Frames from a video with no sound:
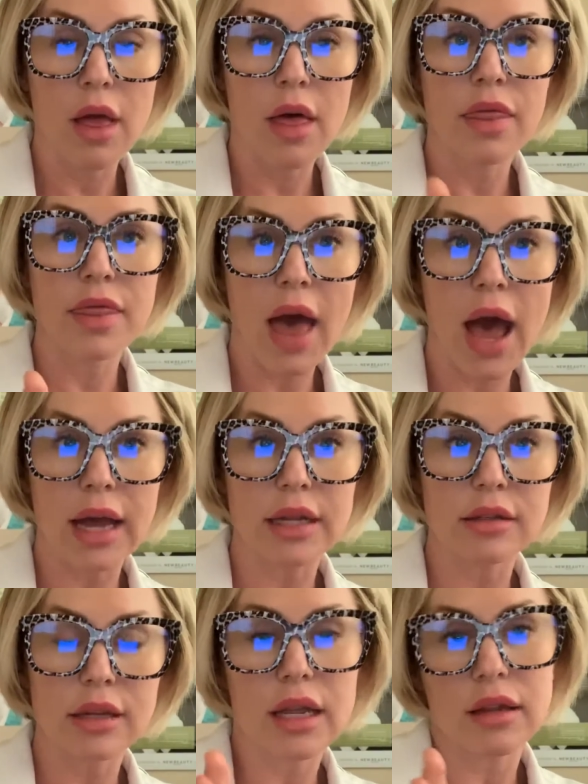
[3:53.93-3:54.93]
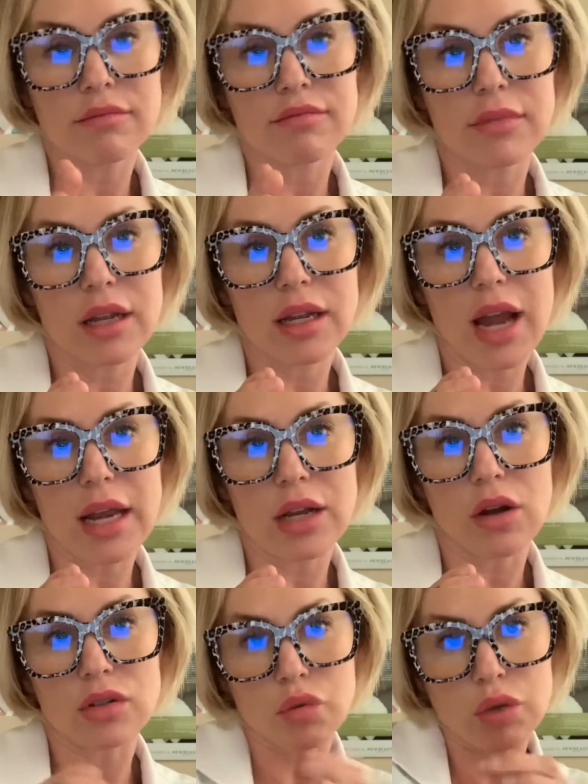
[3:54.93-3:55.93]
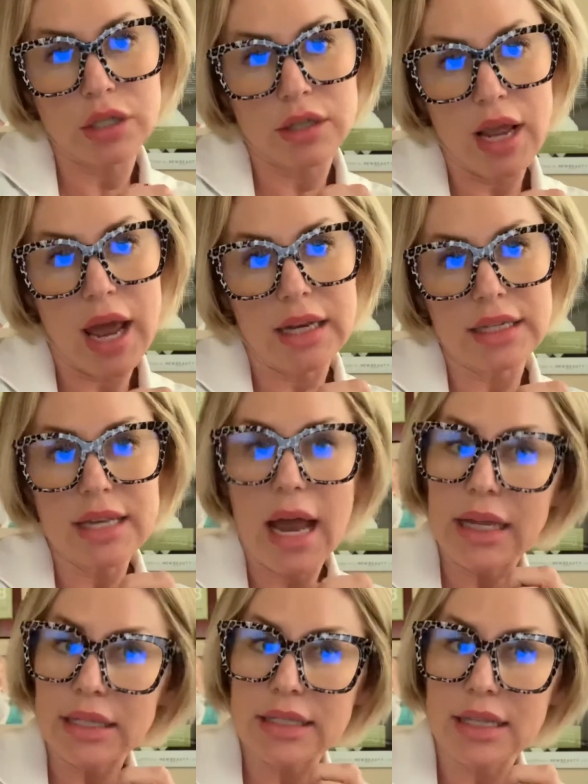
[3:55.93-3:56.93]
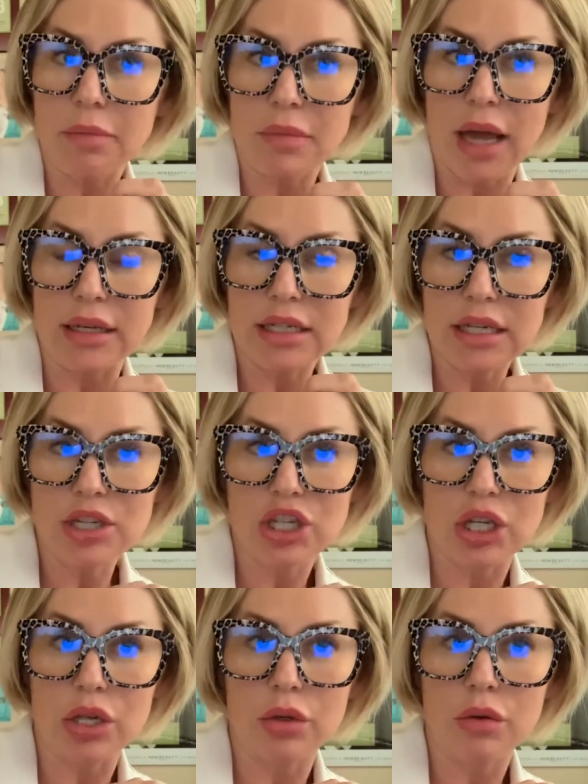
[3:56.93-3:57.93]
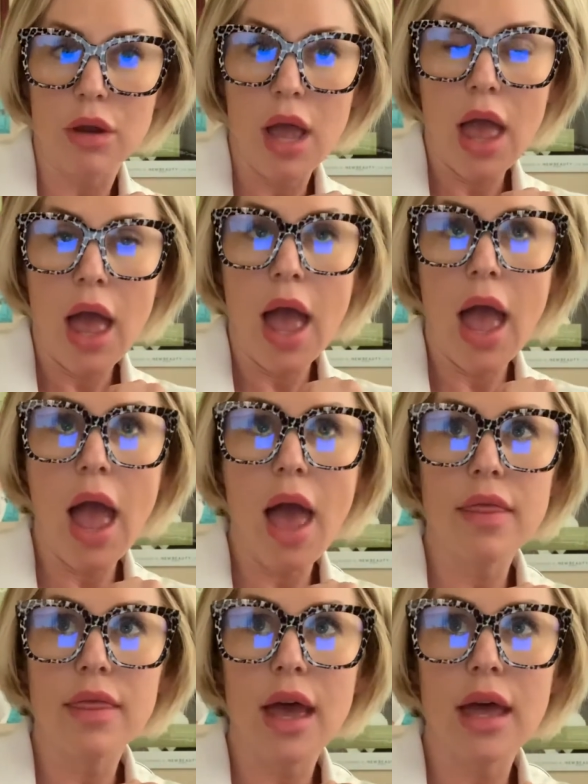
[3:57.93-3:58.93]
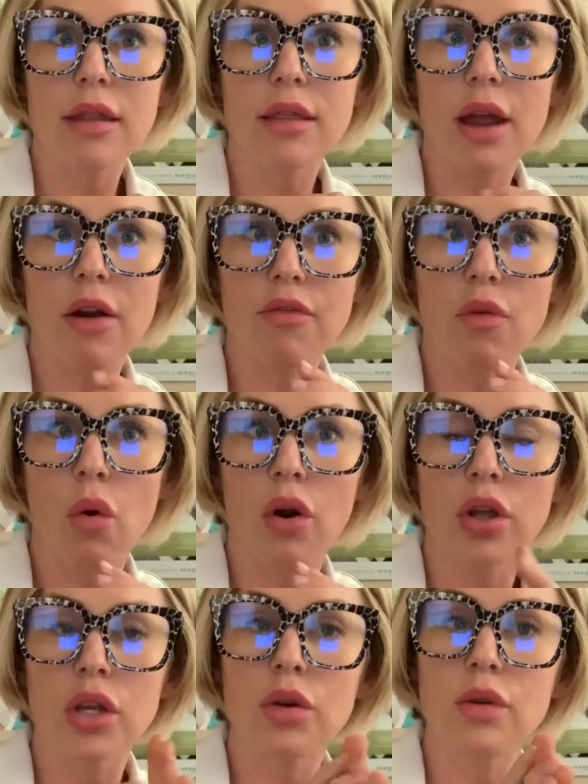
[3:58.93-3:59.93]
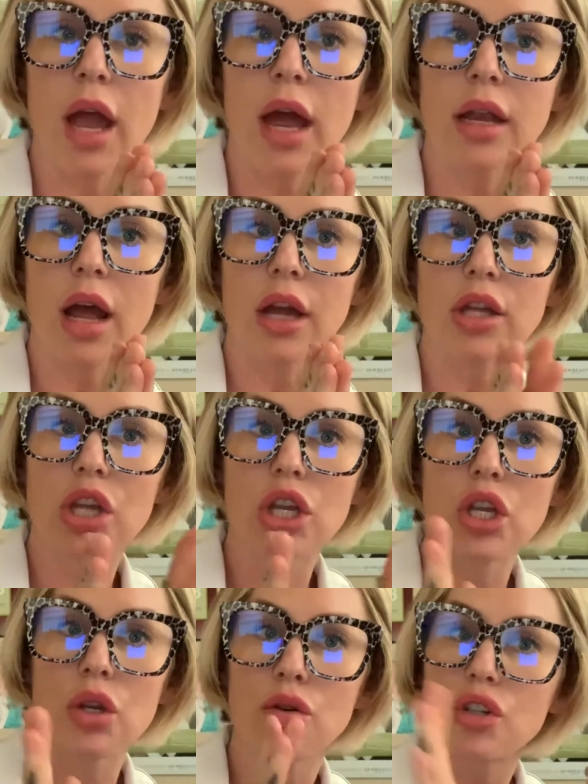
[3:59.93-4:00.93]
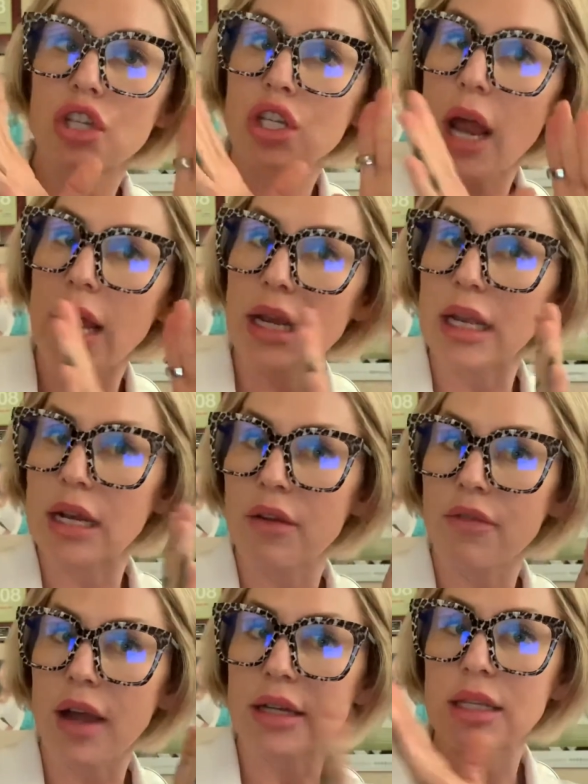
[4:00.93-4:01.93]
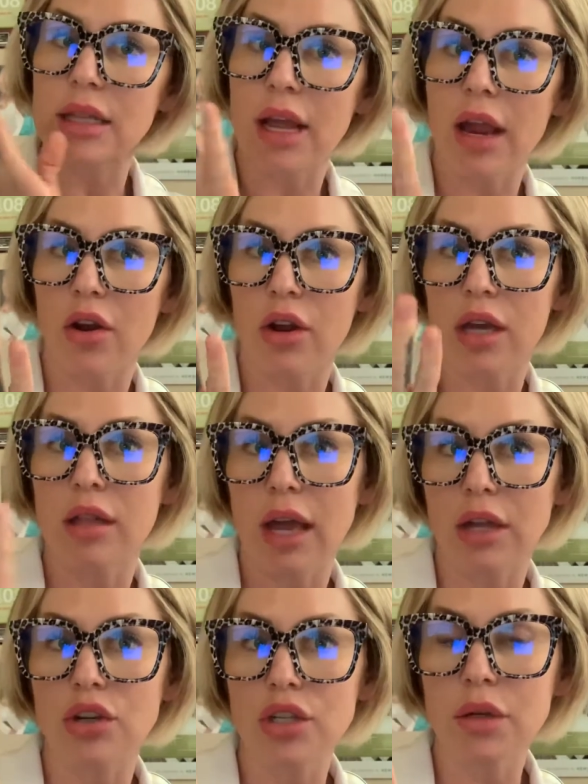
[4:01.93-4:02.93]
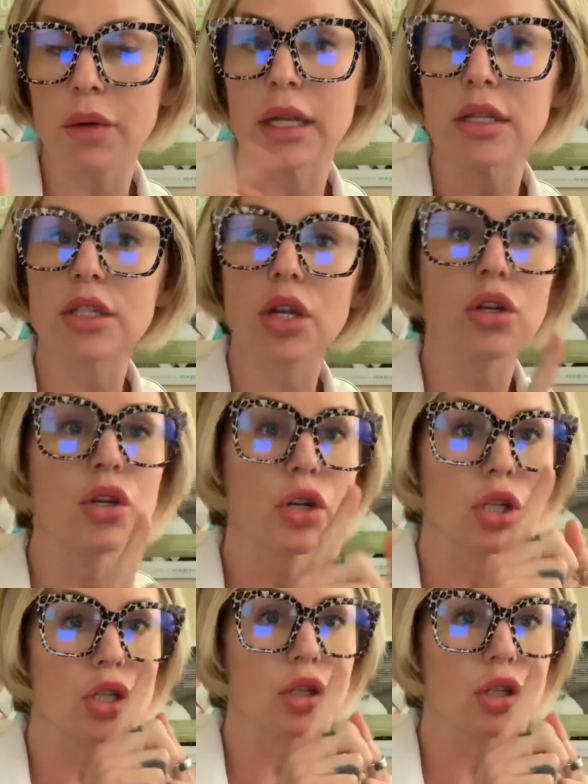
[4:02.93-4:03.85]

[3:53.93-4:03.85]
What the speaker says: that, it kind of goes and it tightens up that tissue. And then therefore you get huge tightening effect in the area that you're doing. So you could do